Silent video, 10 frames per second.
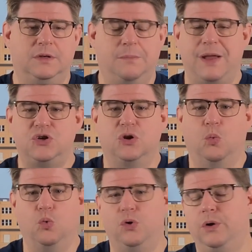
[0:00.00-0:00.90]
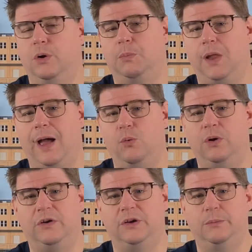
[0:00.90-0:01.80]
dimensional wood or
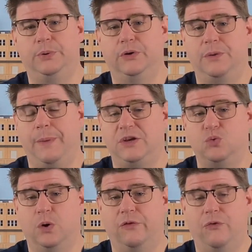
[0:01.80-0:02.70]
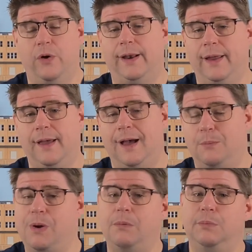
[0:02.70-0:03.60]
plywood to build the benchwork for it, I
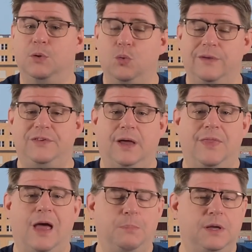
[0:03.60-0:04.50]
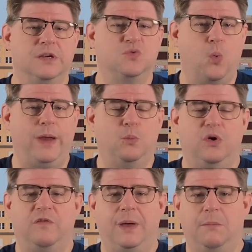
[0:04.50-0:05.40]
probably would have done that because weight
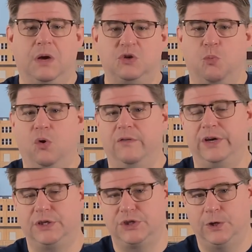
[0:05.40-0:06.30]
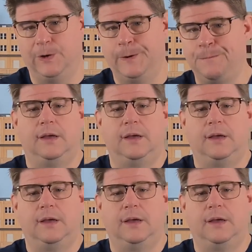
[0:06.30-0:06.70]
would have been much more of a concern.